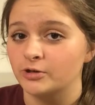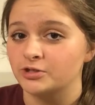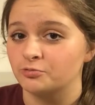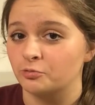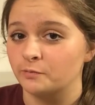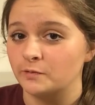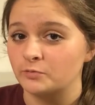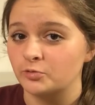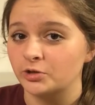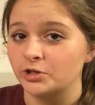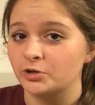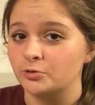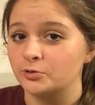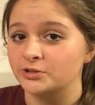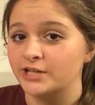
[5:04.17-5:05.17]
which will be
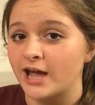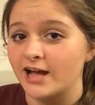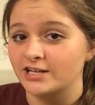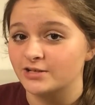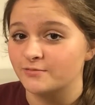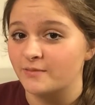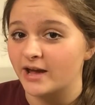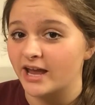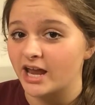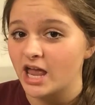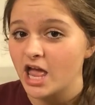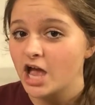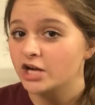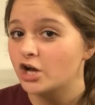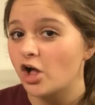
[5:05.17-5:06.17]
really cool to add to
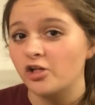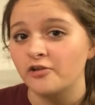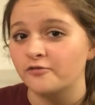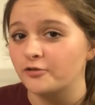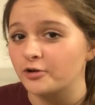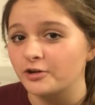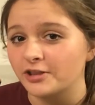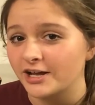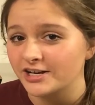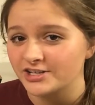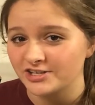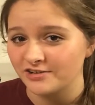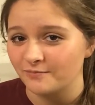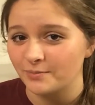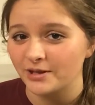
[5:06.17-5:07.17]
my colorful
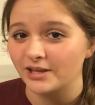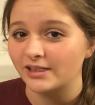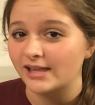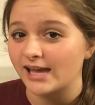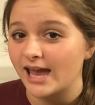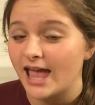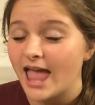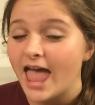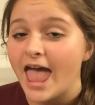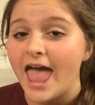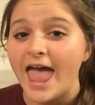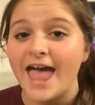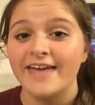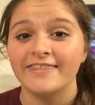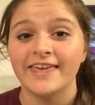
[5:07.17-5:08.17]
collection of P L A,
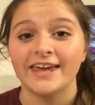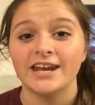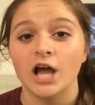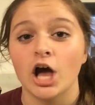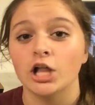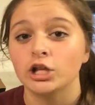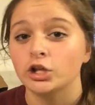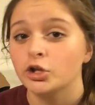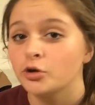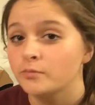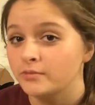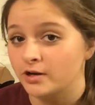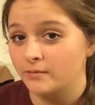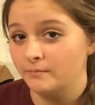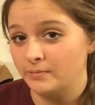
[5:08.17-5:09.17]
and then
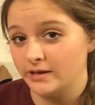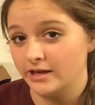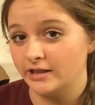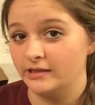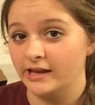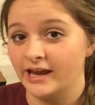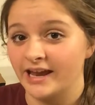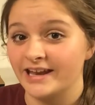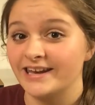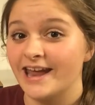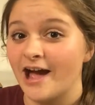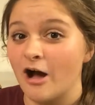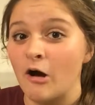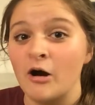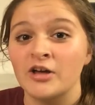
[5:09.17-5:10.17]
aluminum P L A.
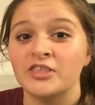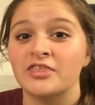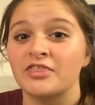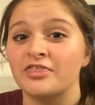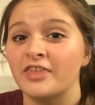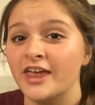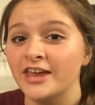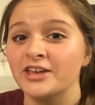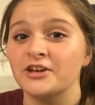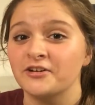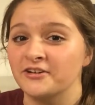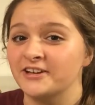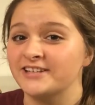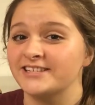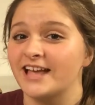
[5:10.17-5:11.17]
Now, thank
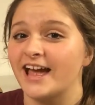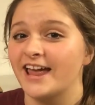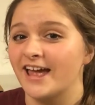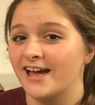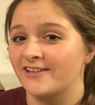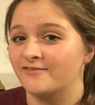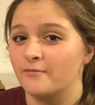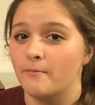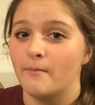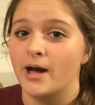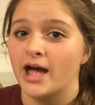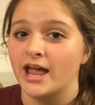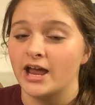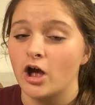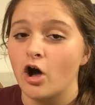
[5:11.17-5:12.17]
goodness I have
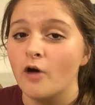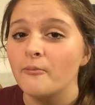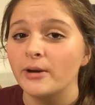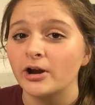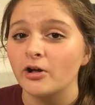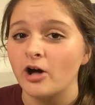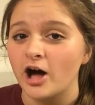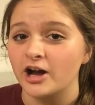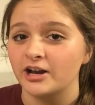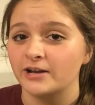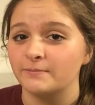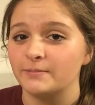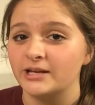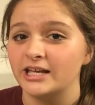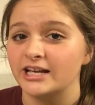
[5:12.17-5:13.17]
my all-metal hot
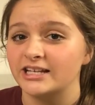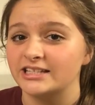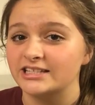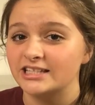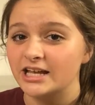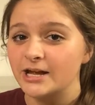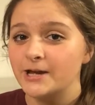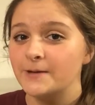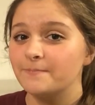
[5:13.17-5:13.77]
end, because